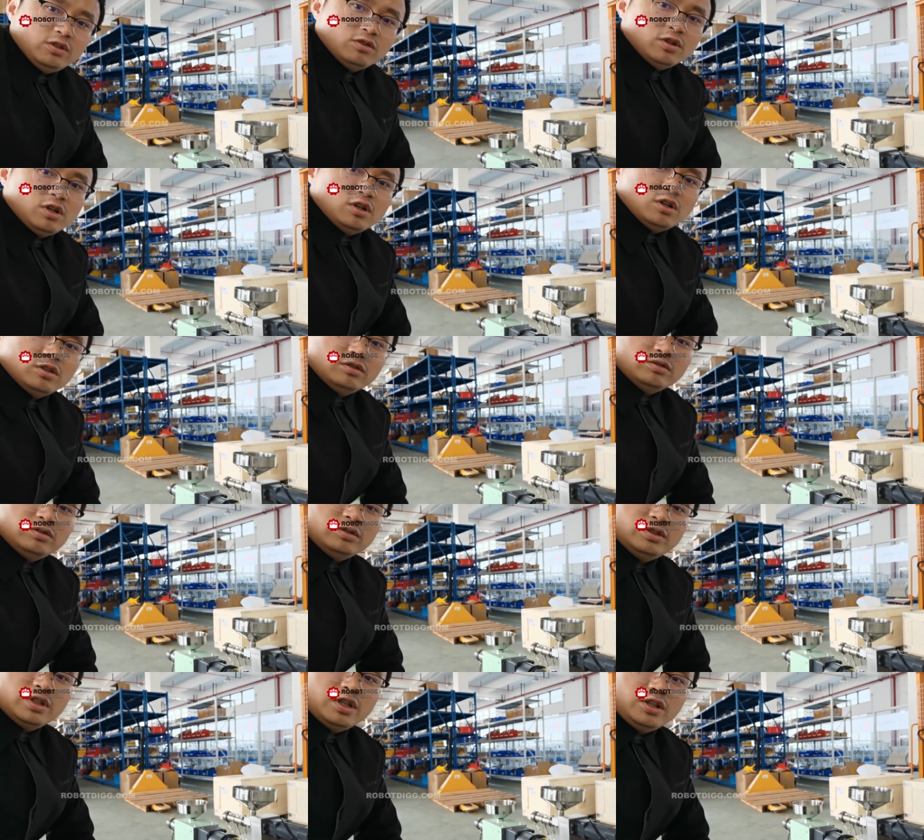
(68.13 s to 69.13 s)
view
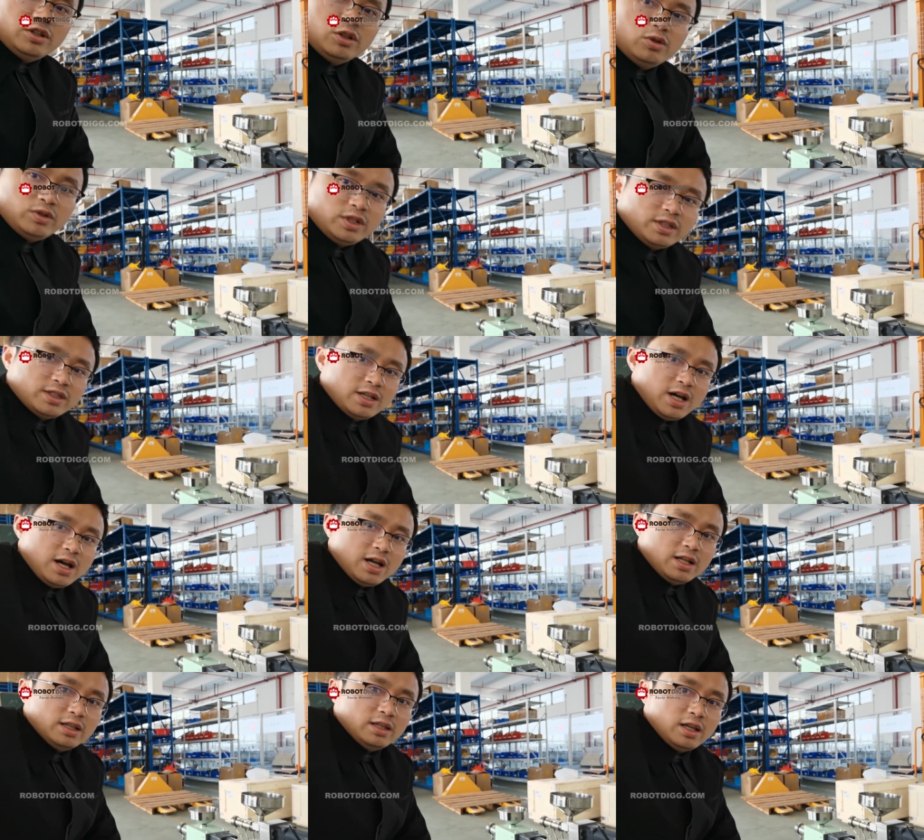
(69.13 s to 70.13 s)
on the new
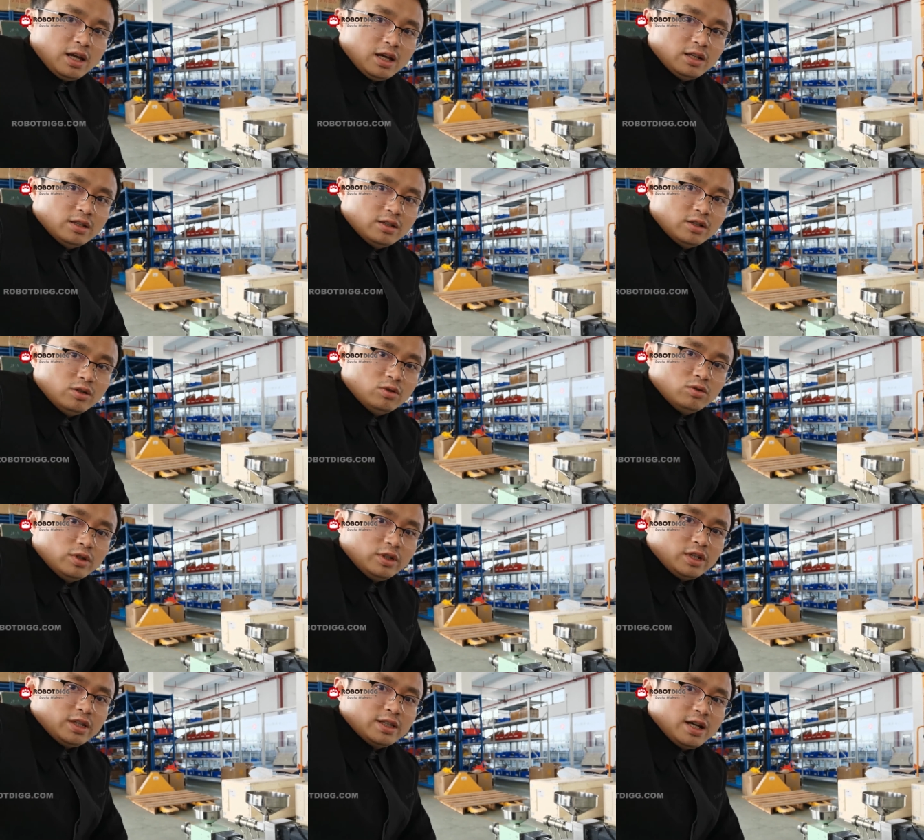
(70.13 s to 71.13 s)
design and the
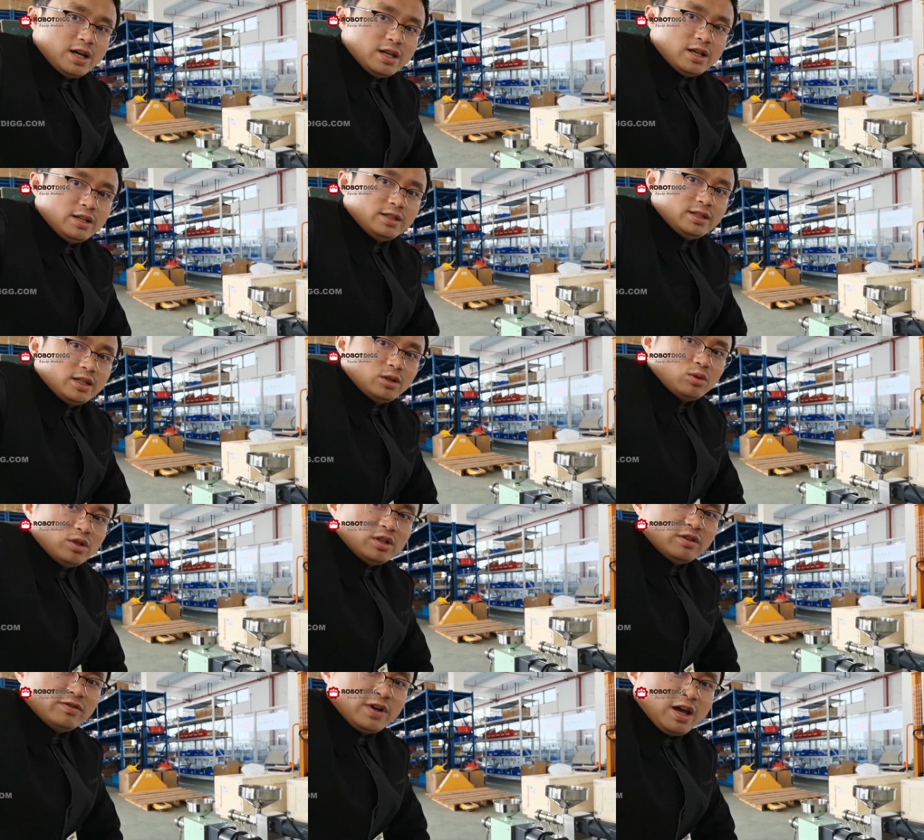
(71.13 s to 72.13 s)
old design
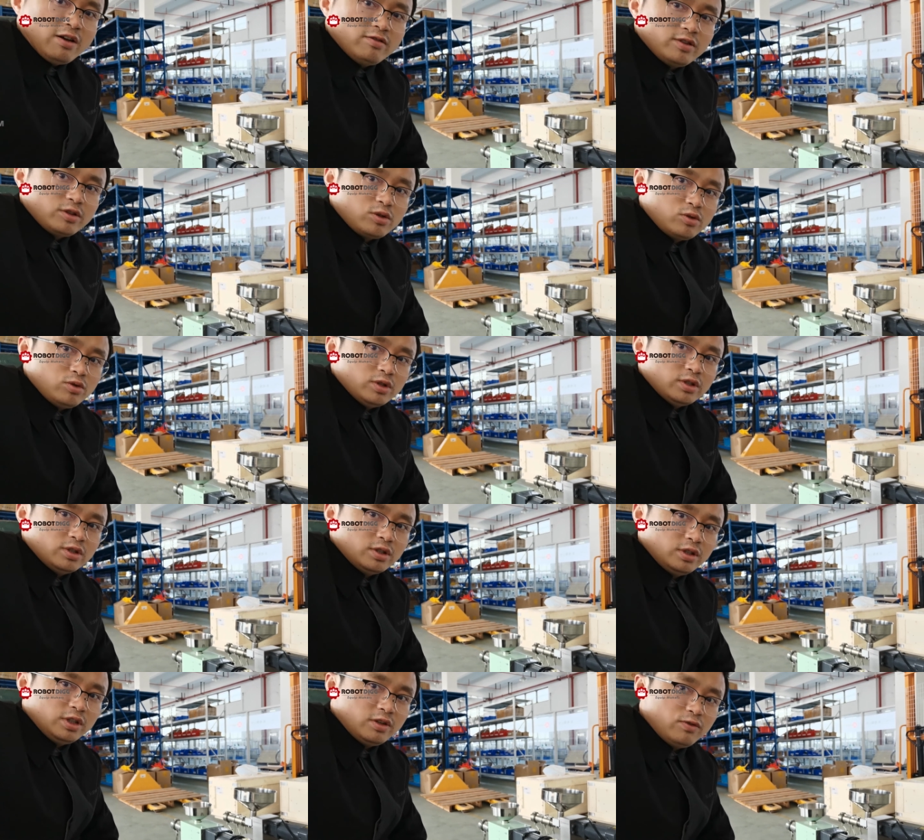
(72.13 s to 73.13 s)
SJ25
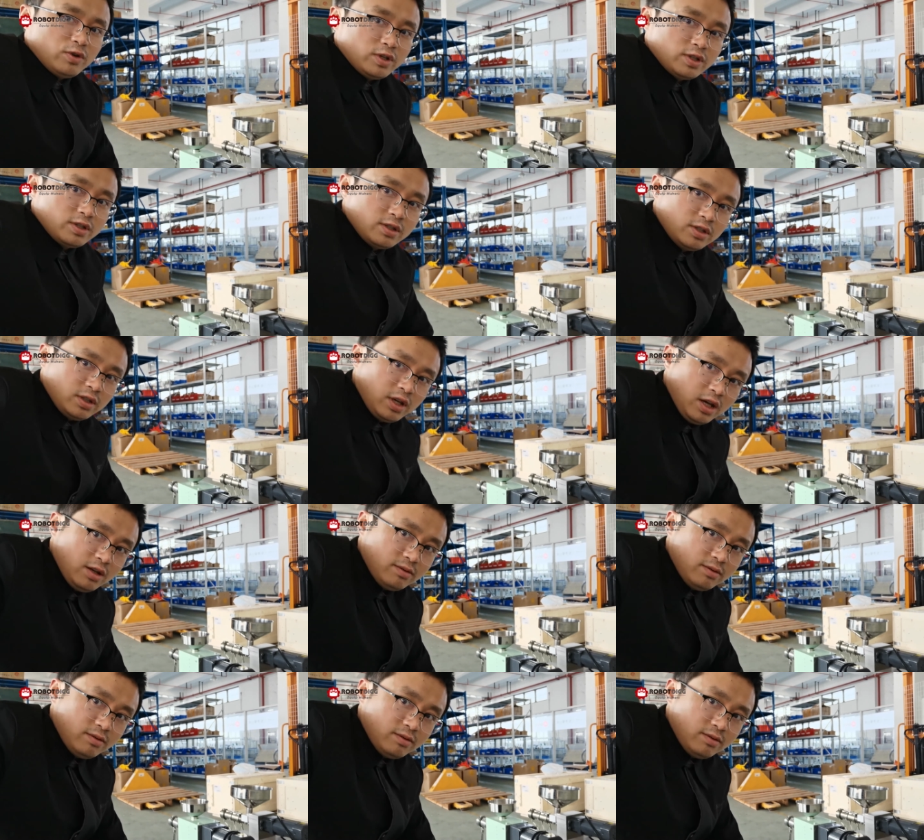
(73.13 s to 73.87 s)
exclude the difference.